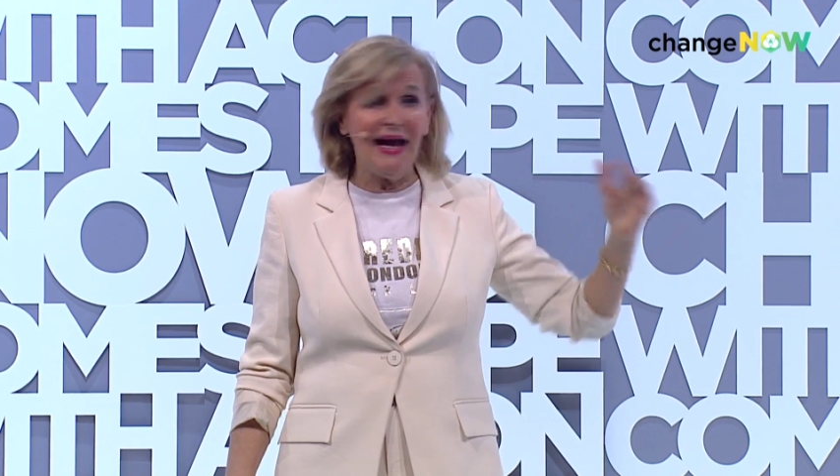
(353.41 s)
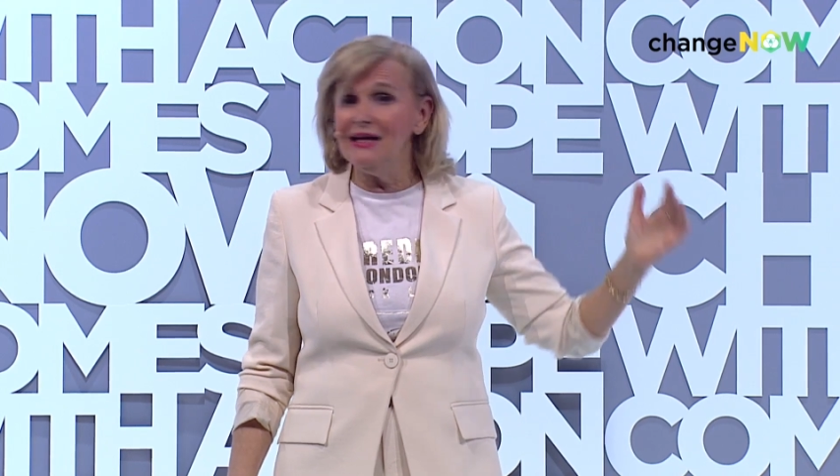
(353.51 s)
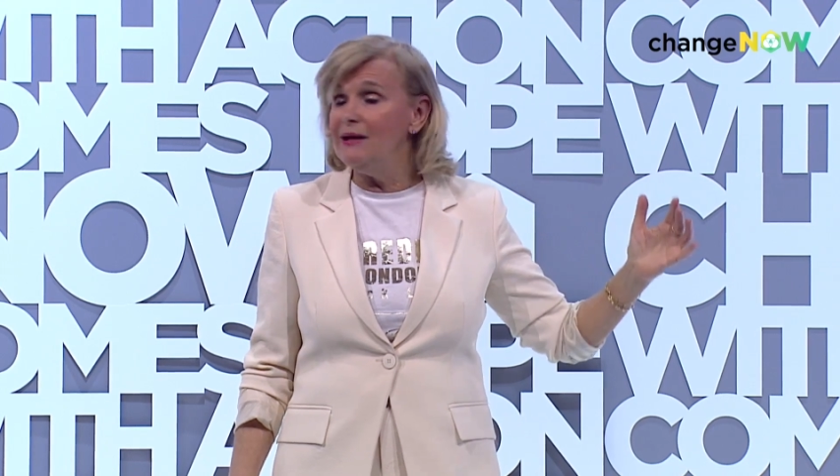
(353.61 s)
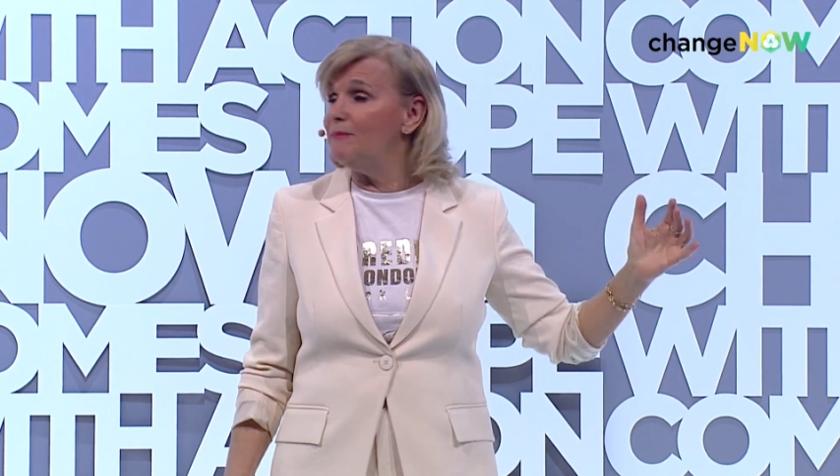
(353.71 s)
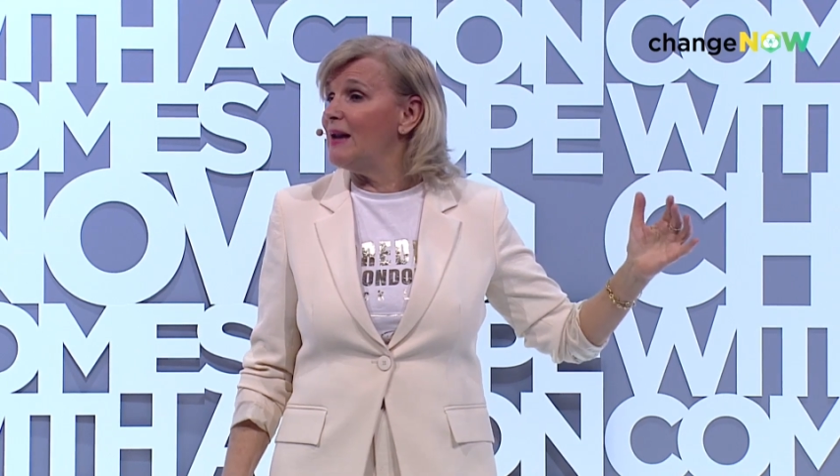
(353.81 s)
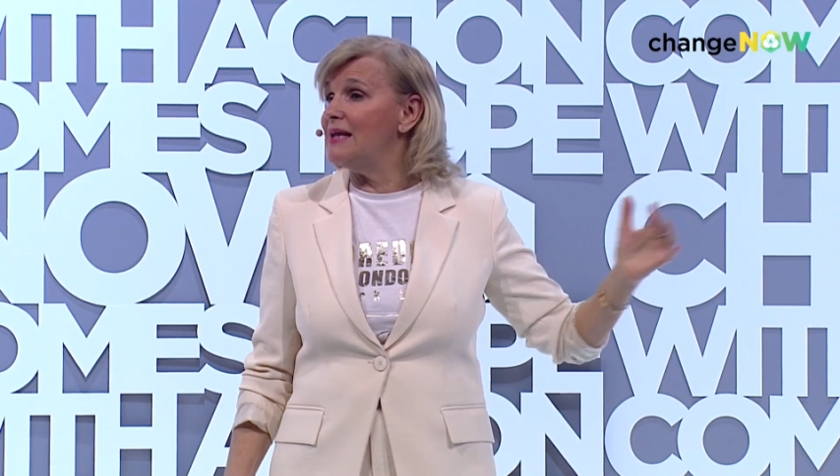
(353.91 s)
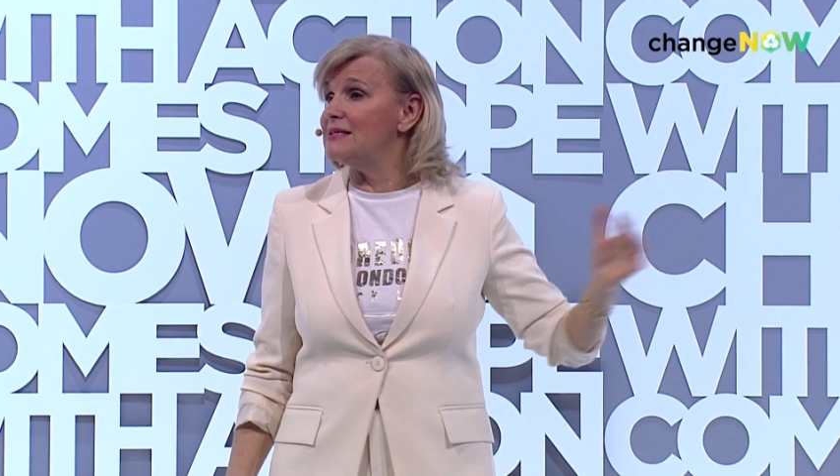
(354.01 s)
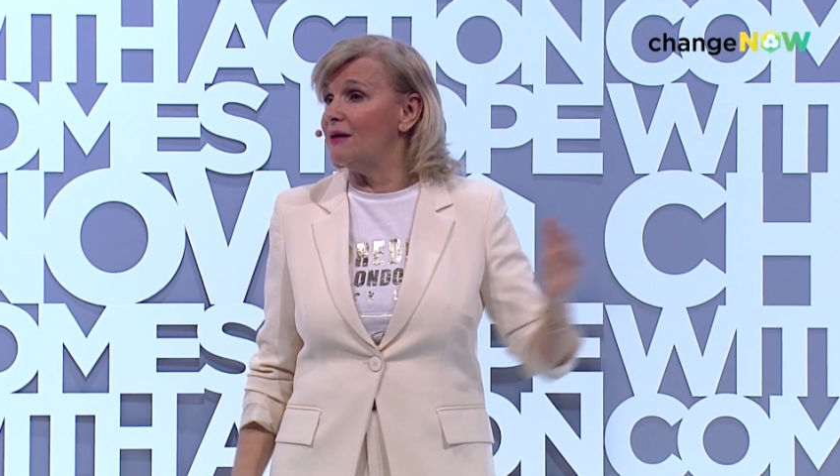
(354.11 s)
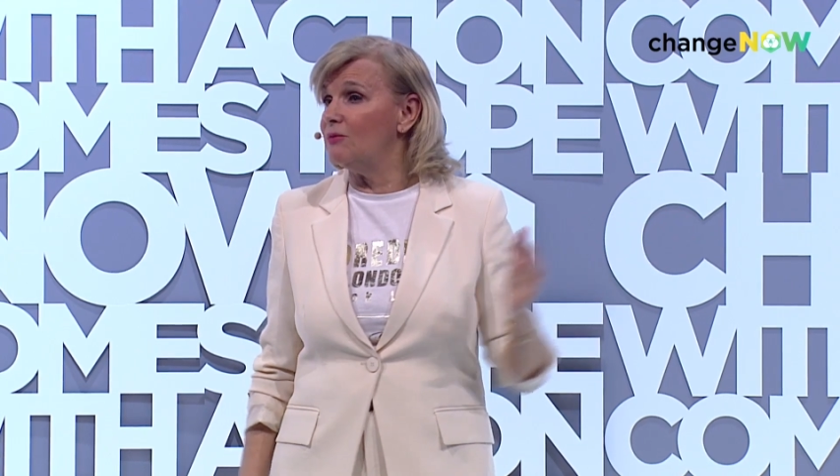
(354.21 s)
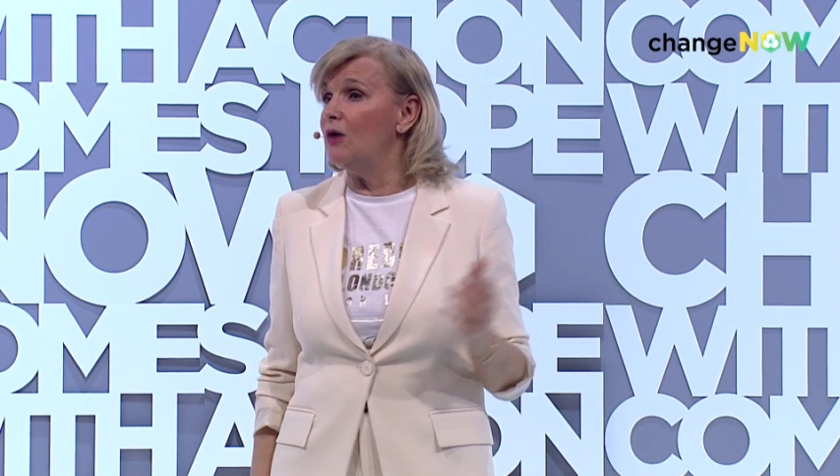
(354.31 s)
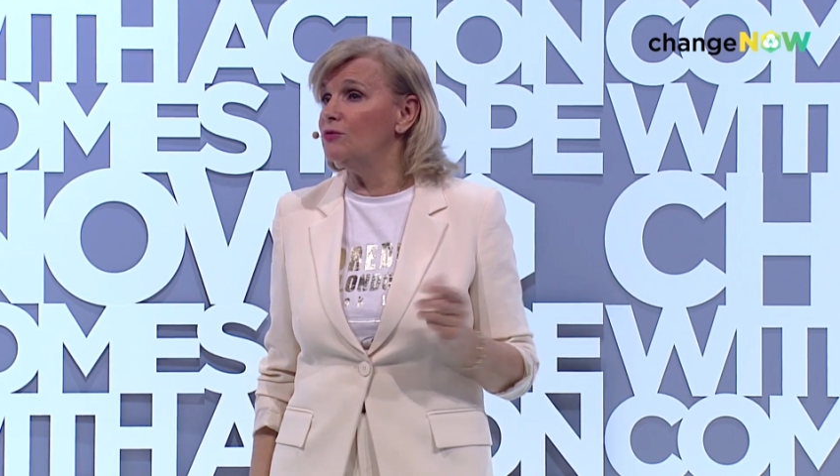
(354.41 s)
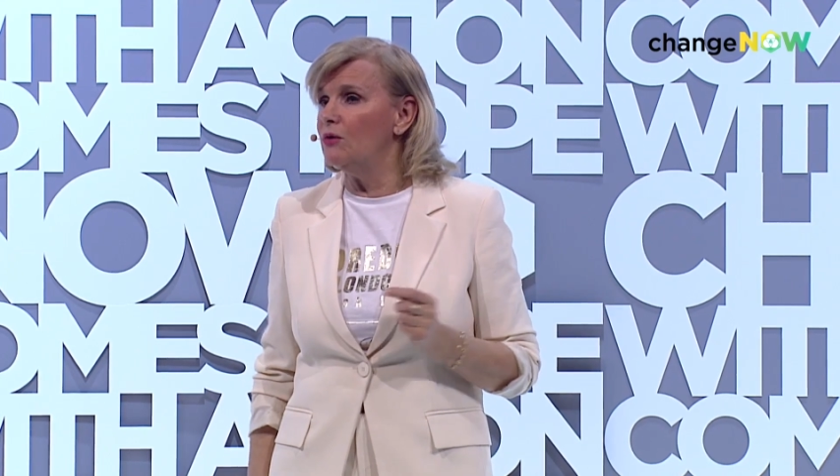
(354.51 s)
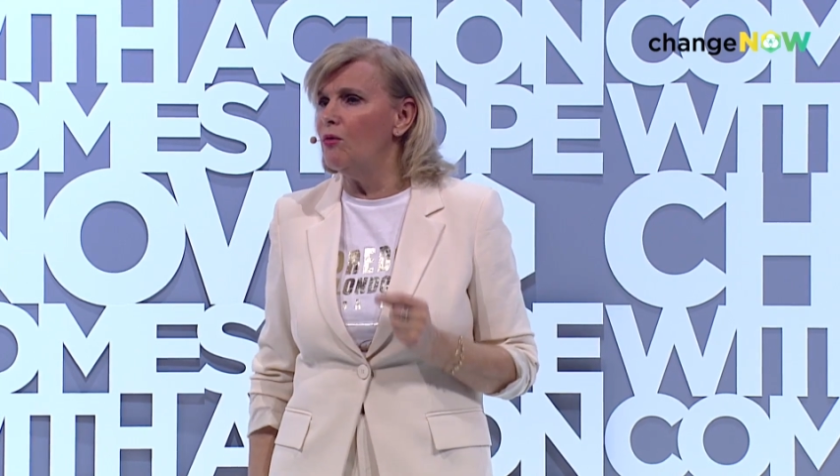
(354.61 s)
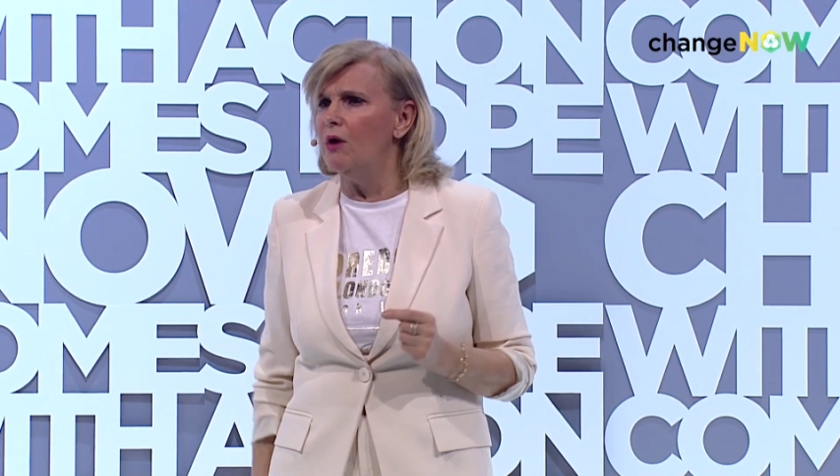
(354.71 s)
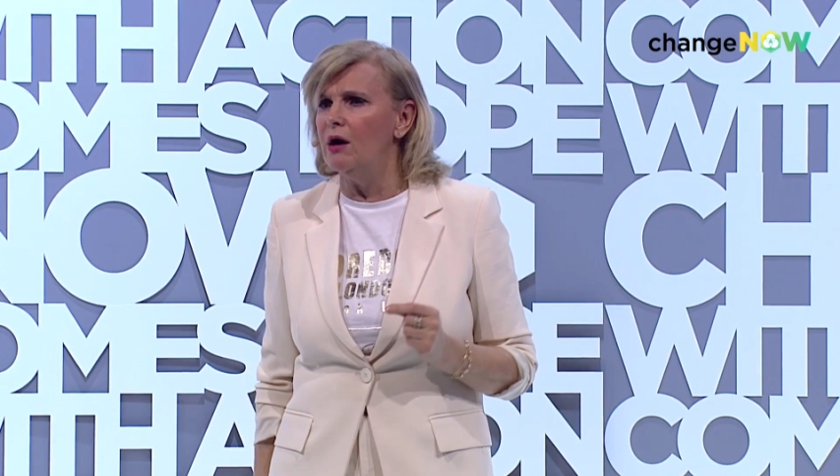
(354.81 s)
any place around
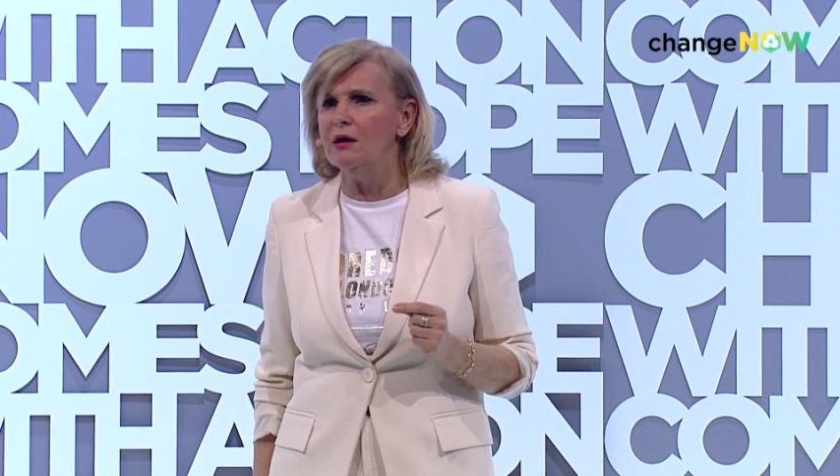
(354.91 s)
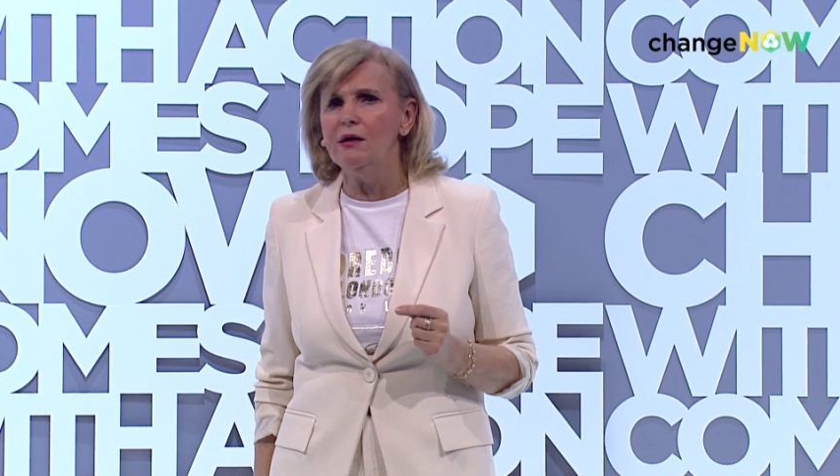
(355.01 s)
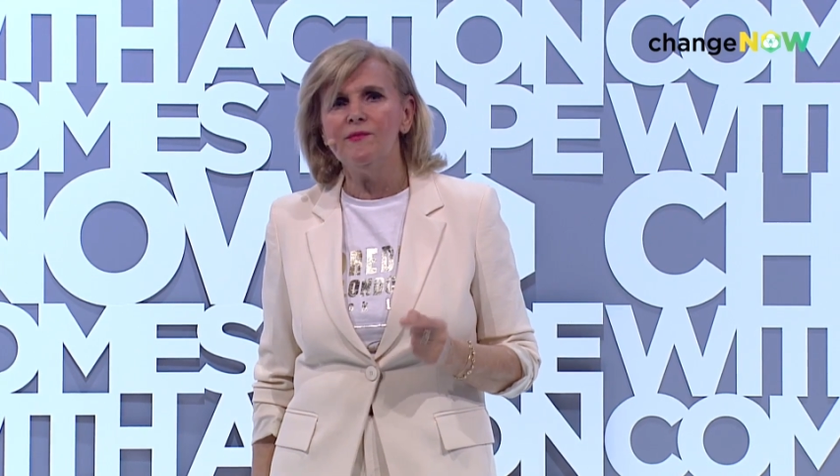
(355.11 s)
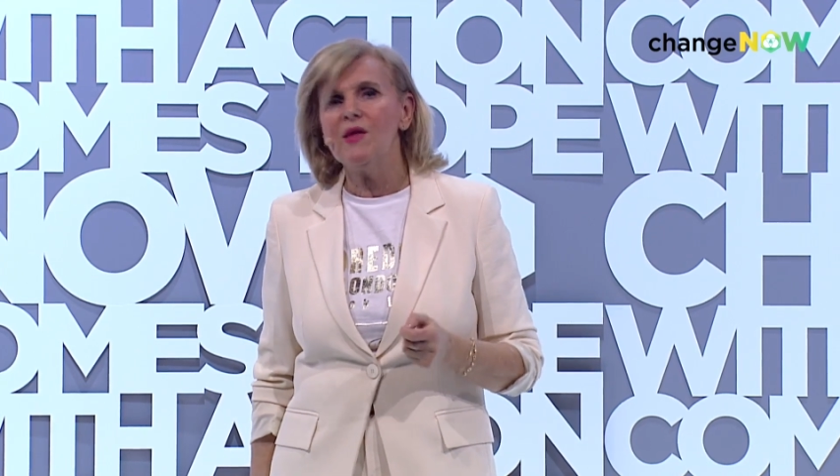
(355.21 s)
the world